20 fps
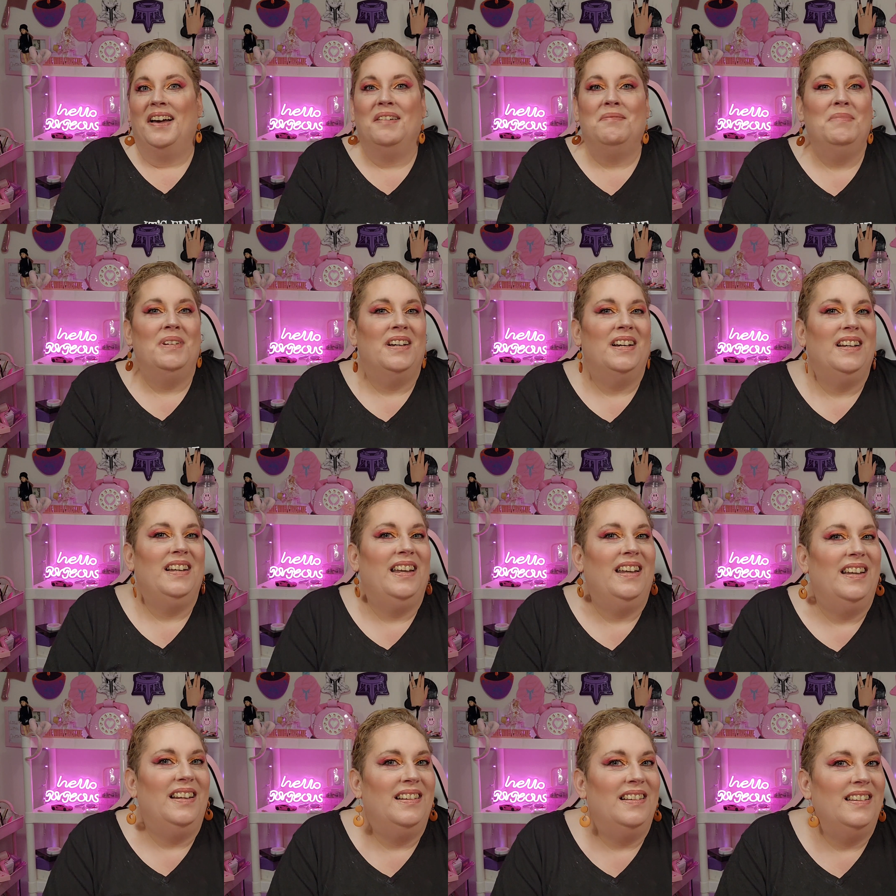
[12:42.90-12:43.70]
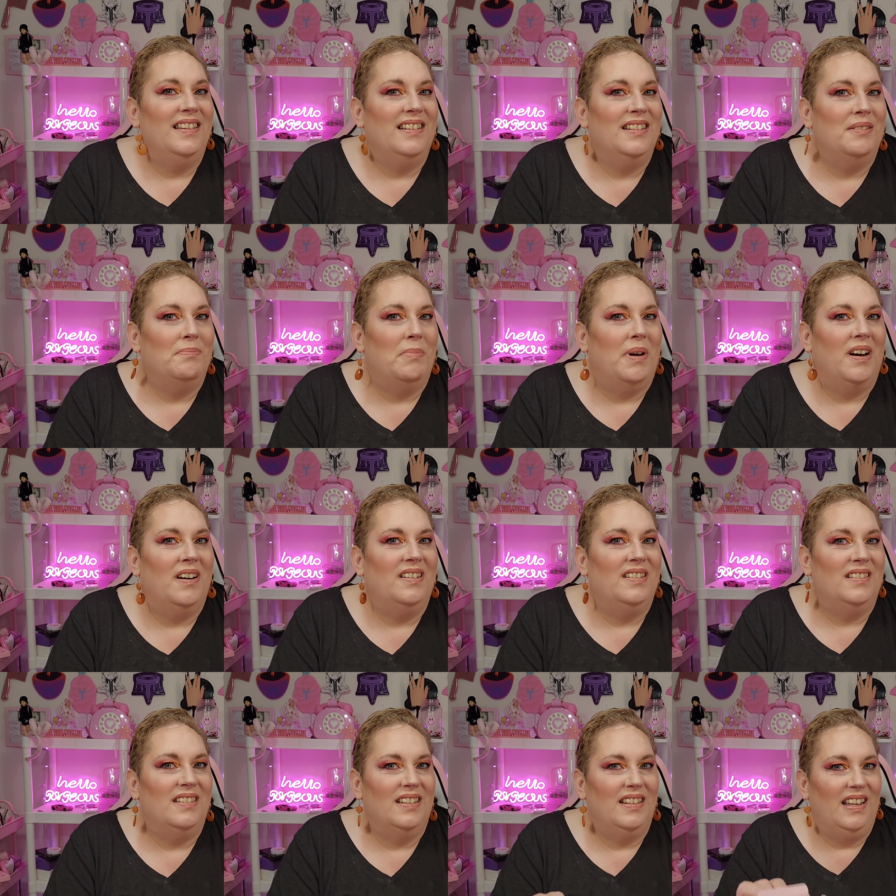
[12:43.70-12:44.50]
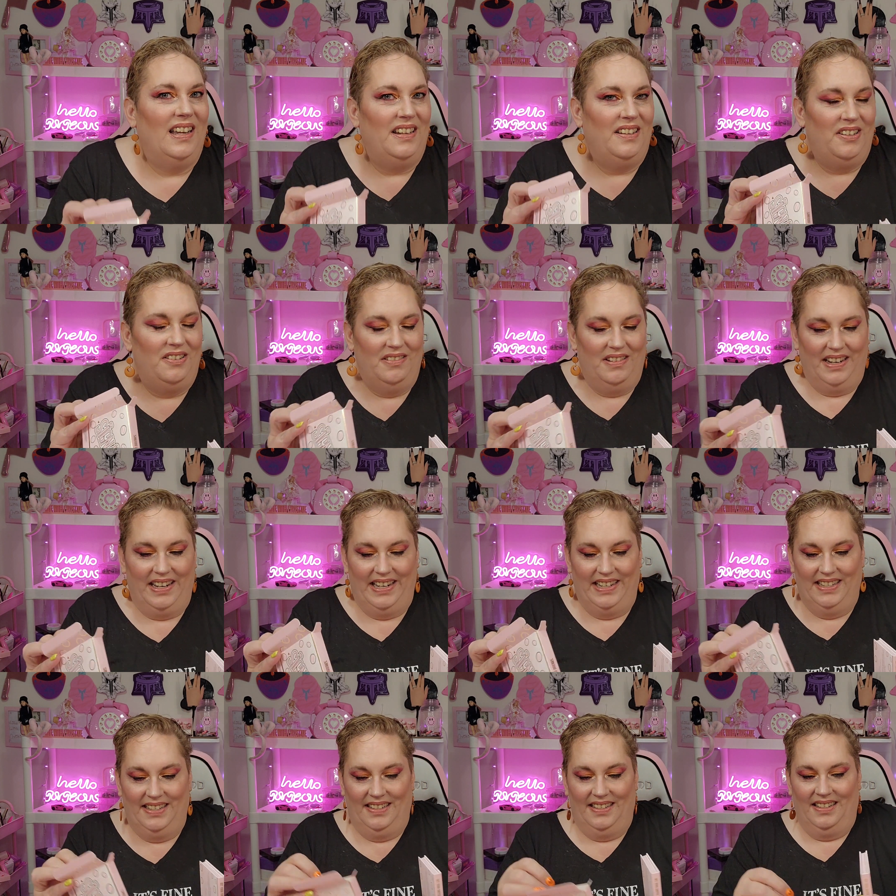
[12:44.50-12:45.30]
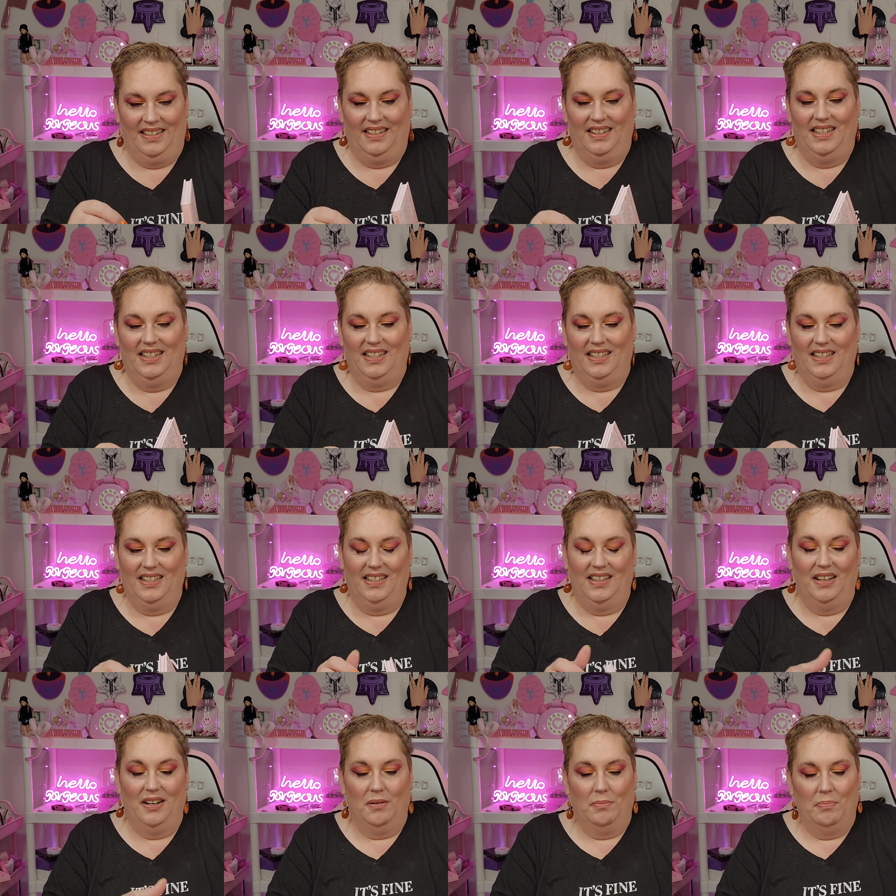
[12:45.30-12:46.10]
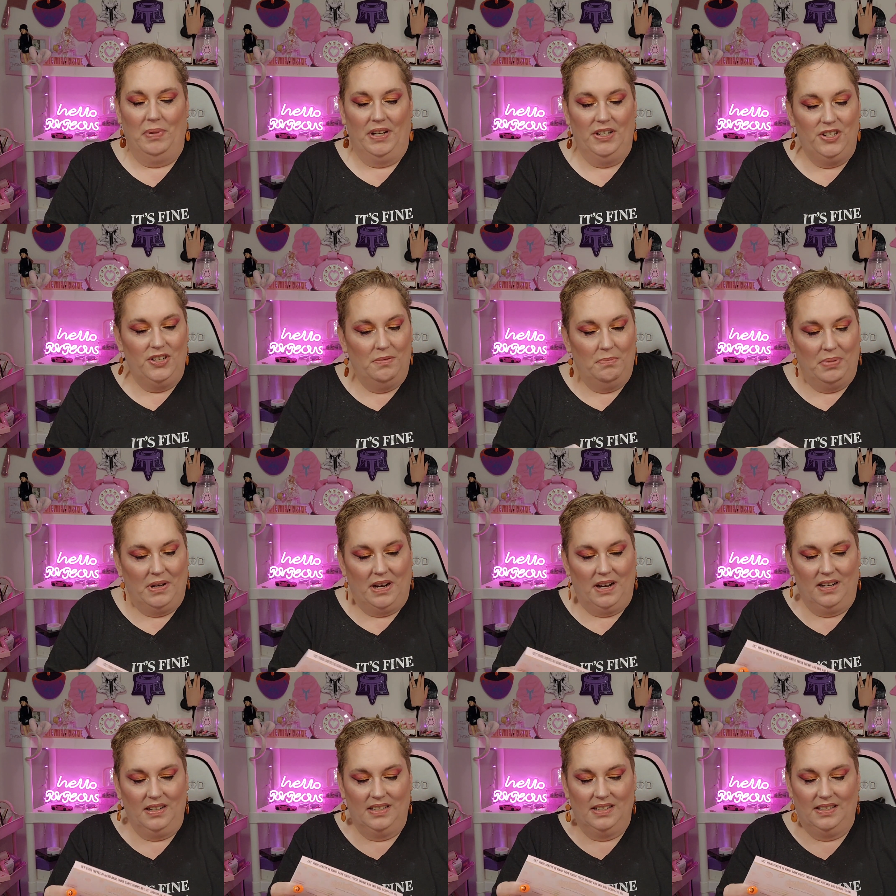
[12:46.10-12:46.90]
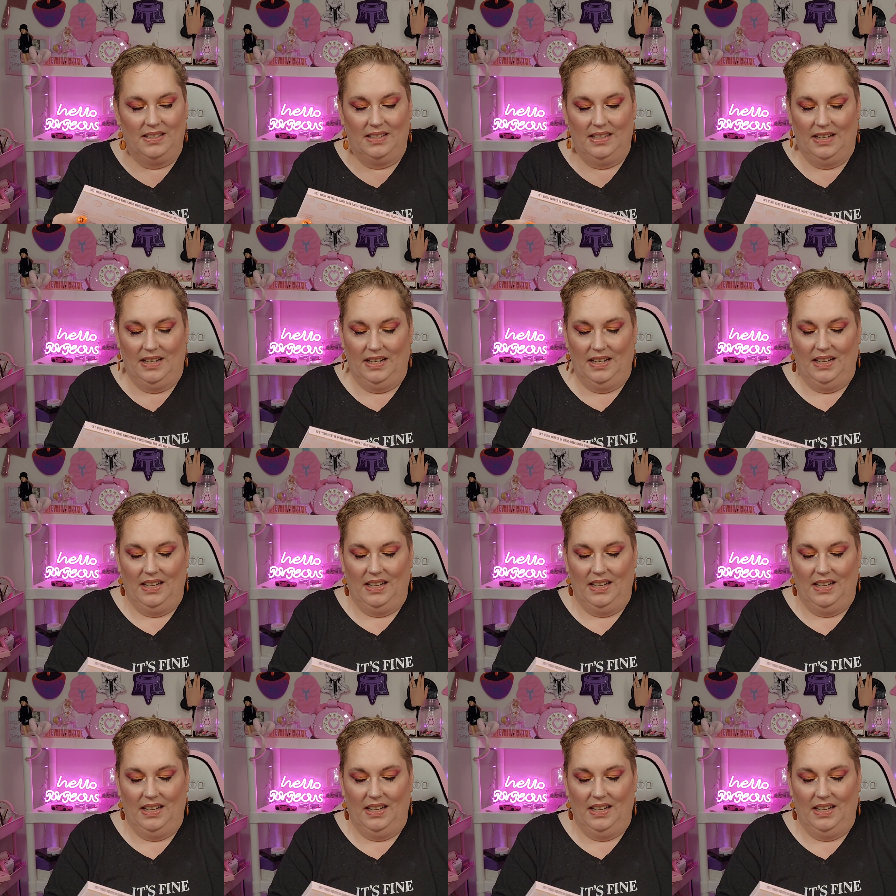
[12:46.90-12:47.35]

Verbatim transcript: I'm not getting this box again, you guys. This is their budget box.